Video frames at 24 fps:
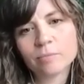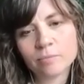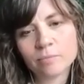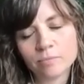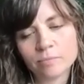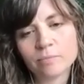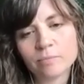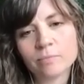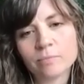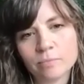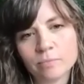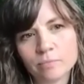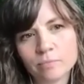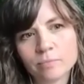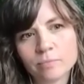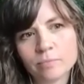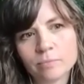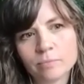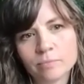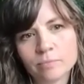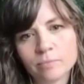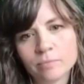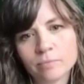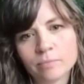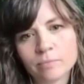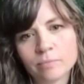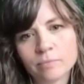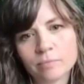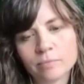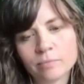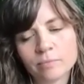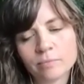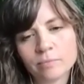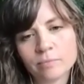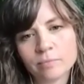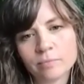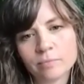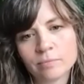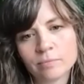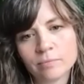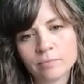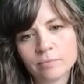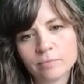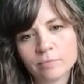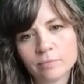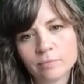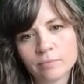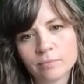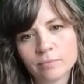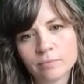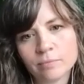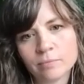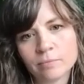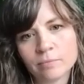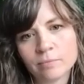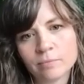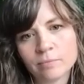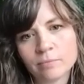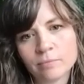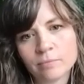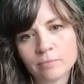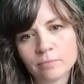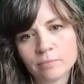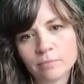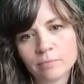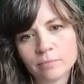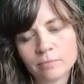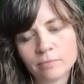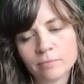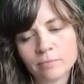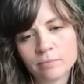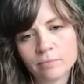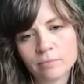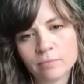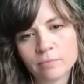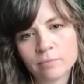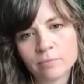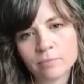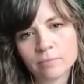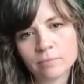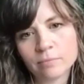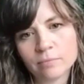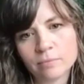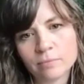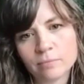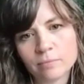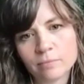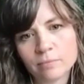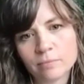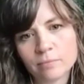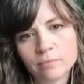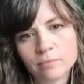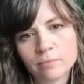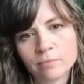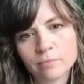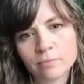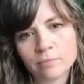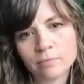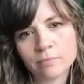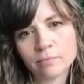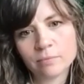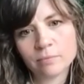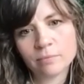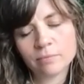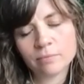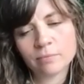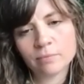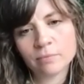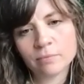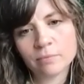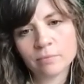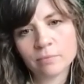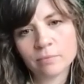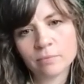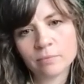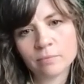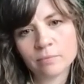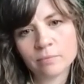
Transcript: The person shown says nothing.